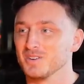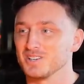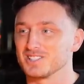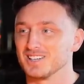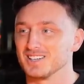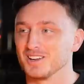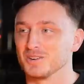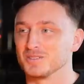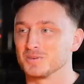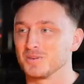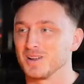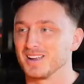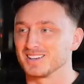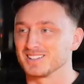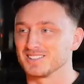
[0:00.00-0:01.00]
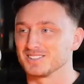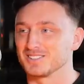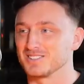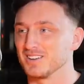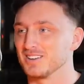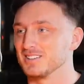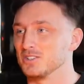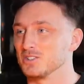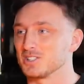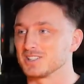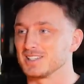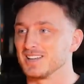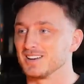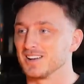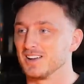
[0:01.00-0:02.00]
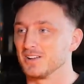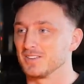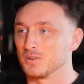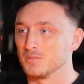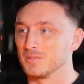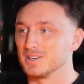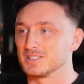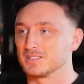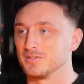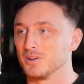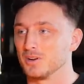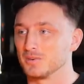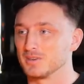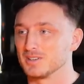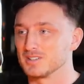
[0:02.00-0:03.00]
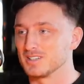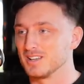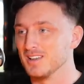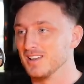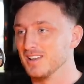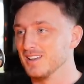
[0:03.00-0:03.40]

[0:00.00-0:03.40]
which didn't go to plan because you just think like, oh, they've got millions of followers.